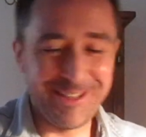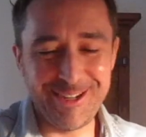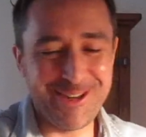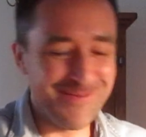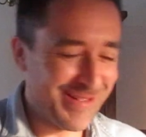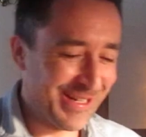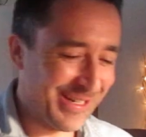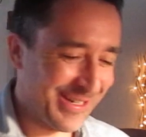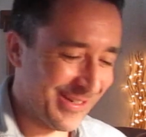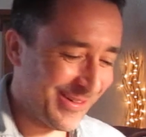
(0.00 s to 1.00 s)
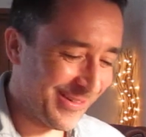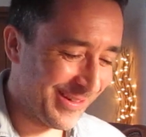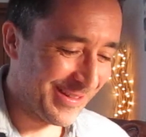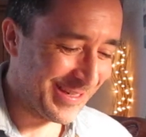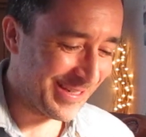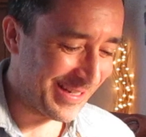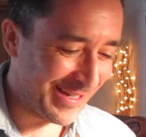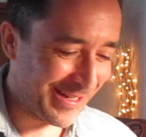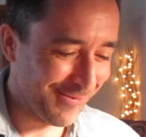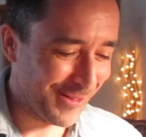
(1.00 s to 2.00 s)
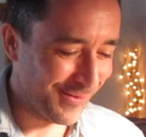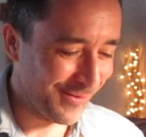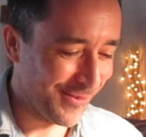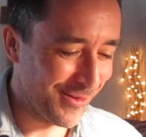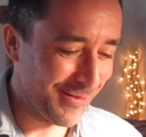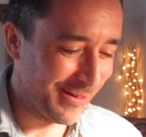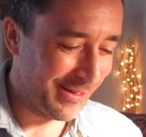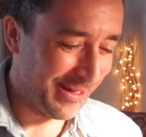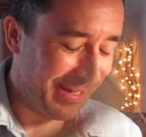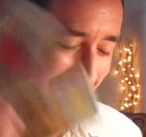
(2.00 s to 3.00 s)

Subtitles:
Oh my God, the star, wish fulfillment.